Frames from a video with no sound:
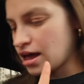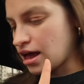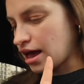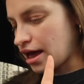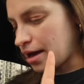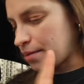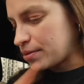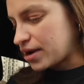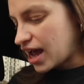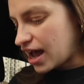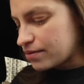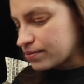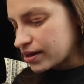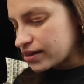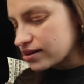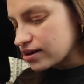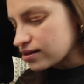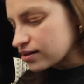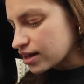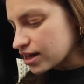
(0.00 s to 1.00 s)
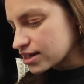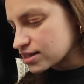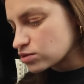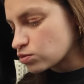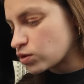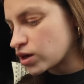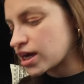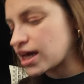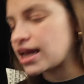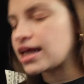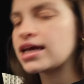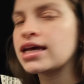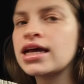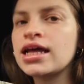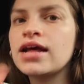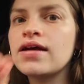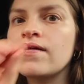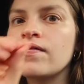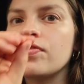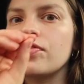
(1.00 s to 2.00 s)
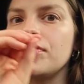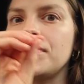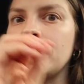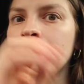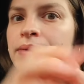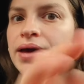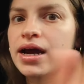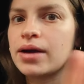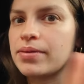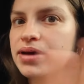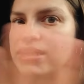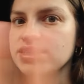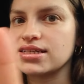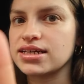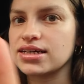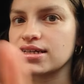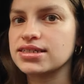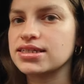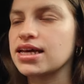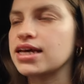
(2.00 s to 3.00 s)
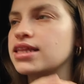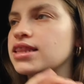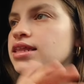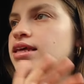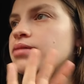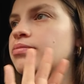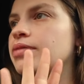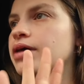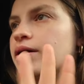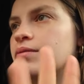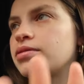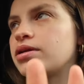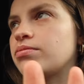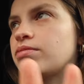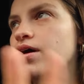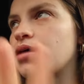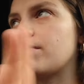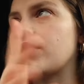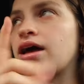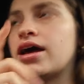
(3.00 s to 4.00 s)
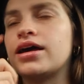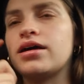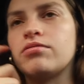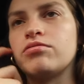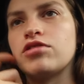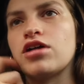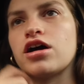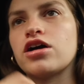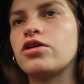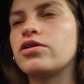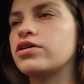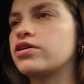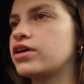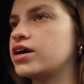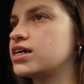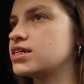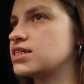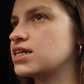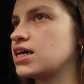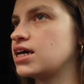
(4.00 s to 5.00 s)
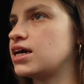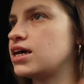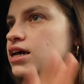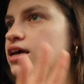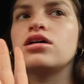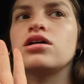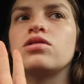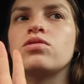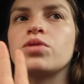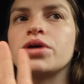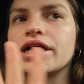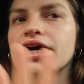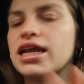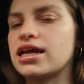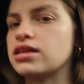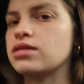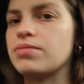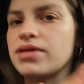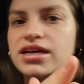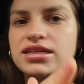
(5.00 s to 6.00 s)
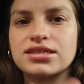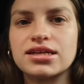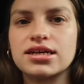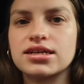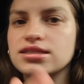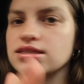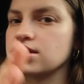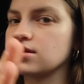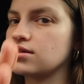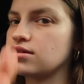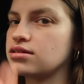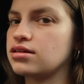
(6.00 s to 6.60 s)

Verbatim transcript: Um, but I have my little list. We're getting the bare basics, like the bare minimum. I am not going crazy. We're getting the basics.